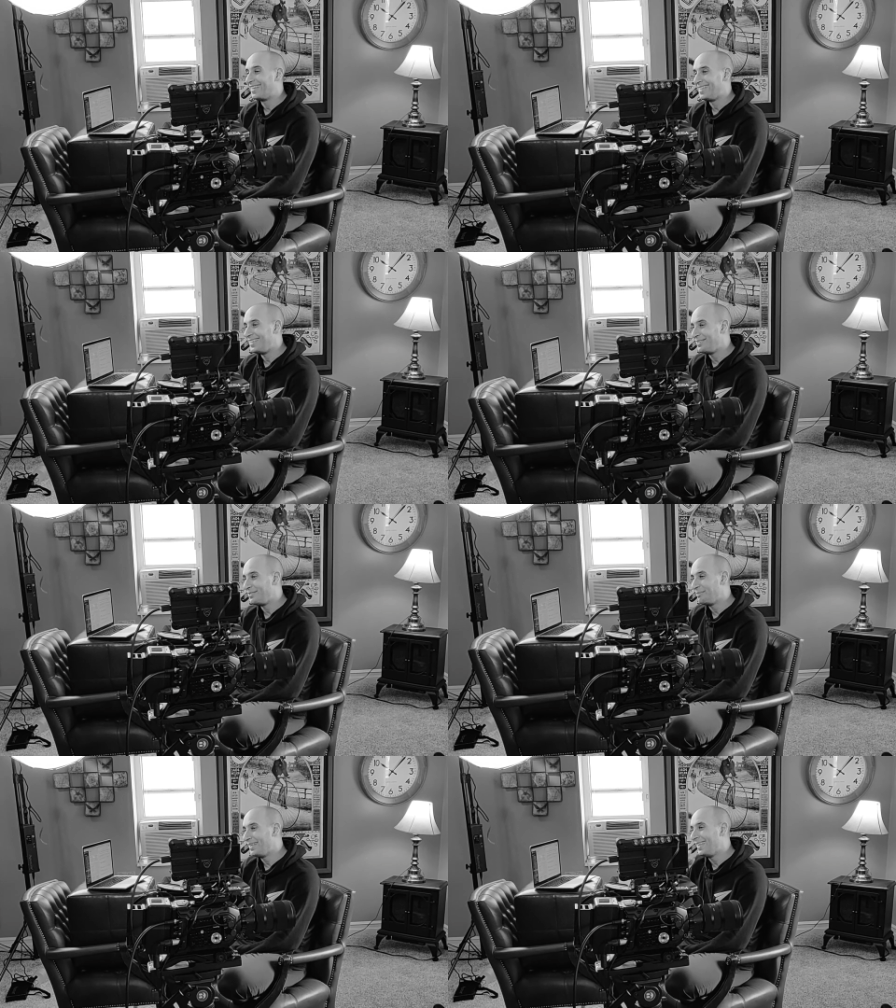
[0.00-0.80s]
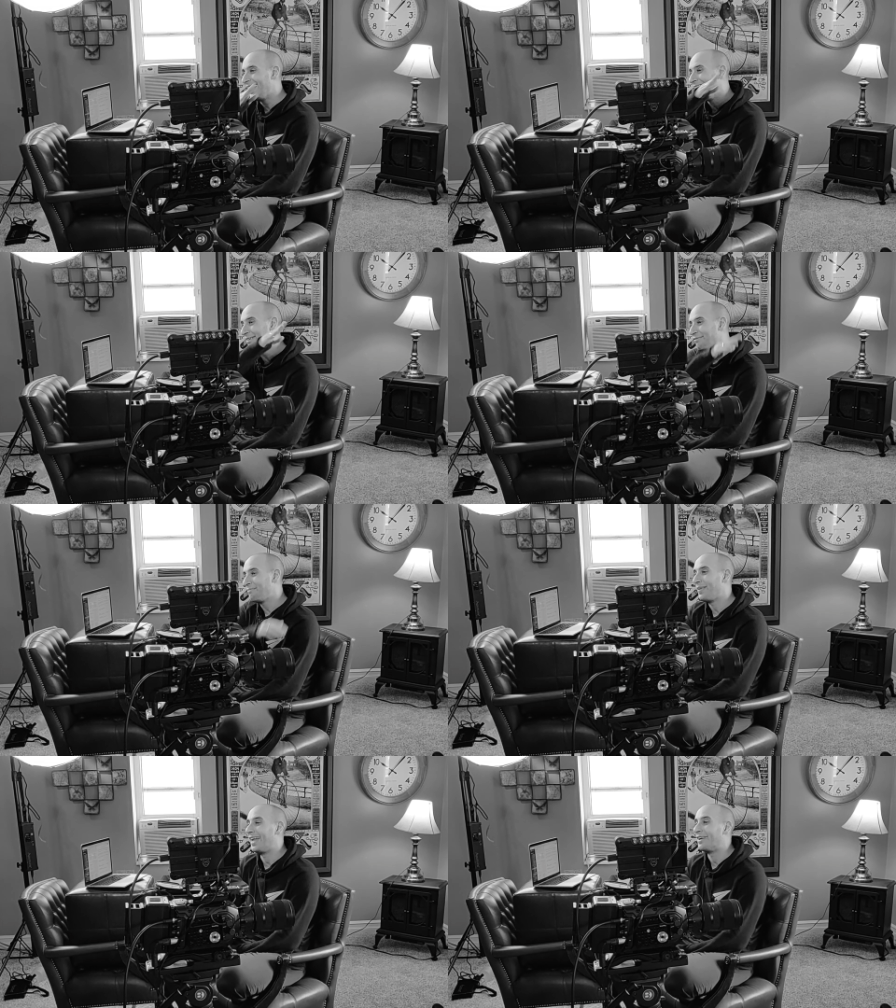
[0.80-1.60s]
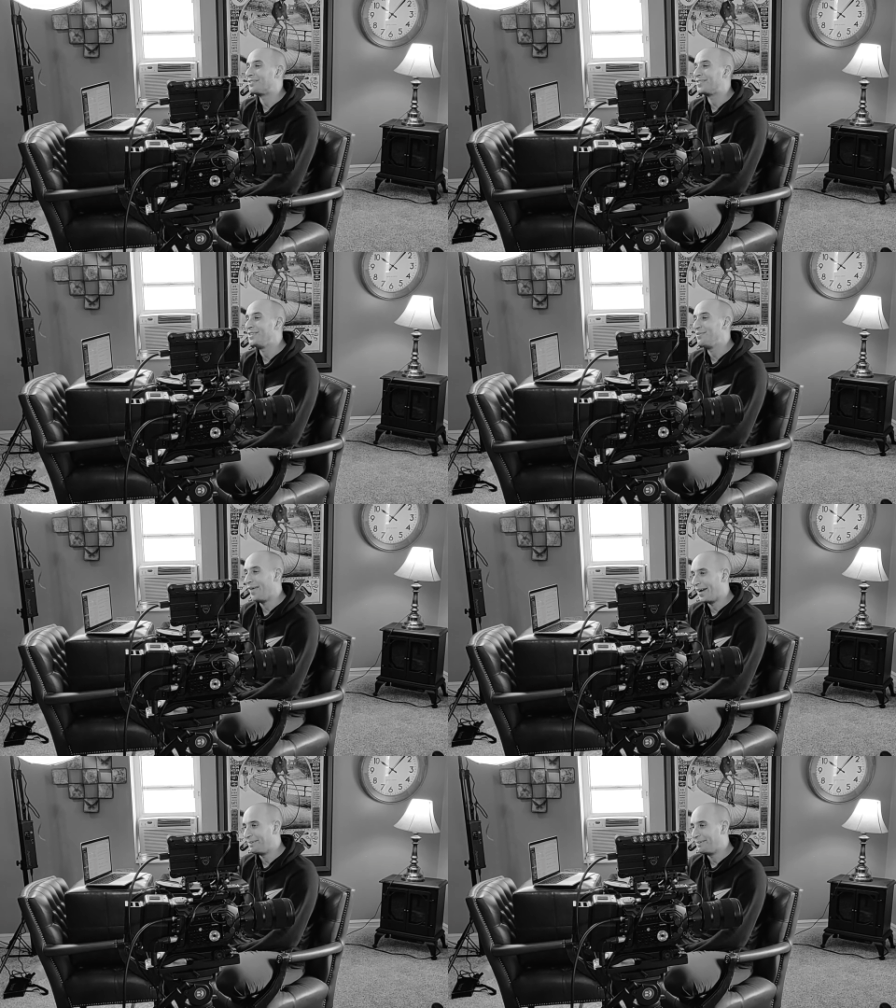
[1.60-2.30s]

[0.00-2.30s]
you guys every single time. And this little